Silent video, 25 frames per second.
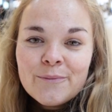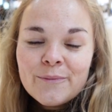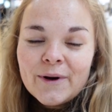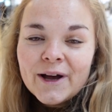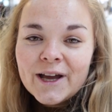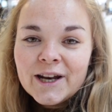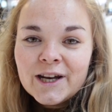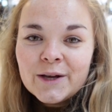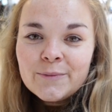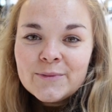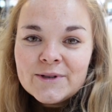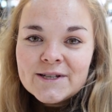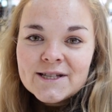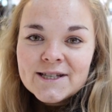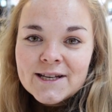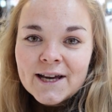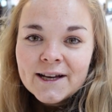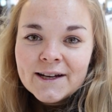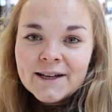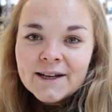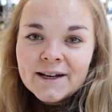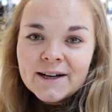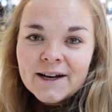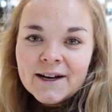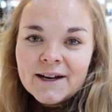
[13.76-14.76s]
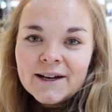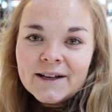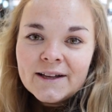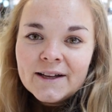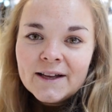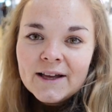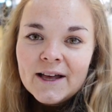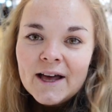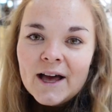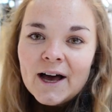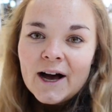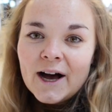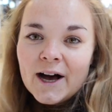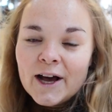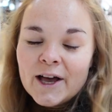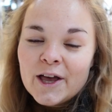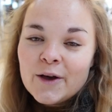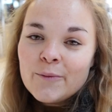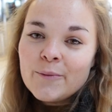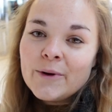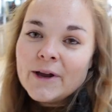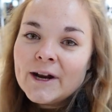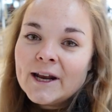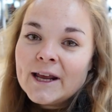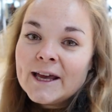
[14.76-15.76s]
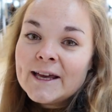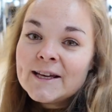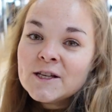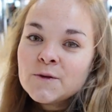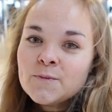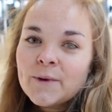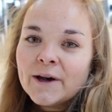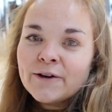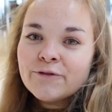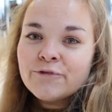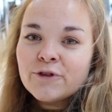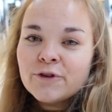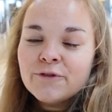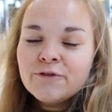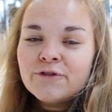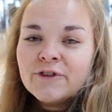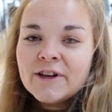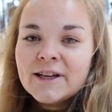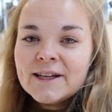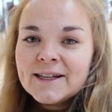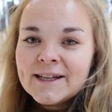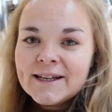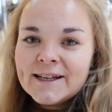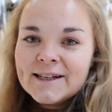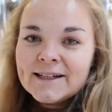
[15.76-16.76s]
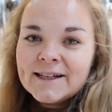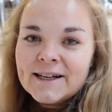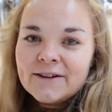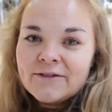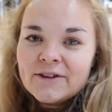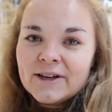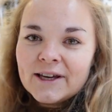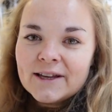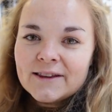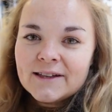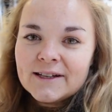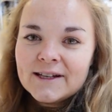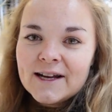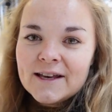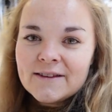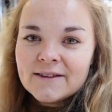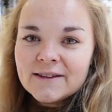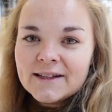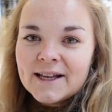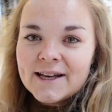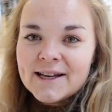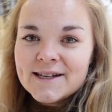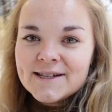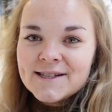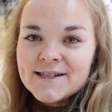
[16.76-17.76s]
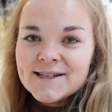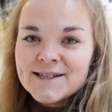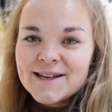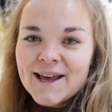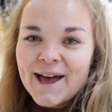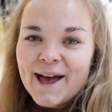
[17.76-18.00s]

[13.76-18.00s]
my name is Janika. I am an expat from Finland living in the Netherlands,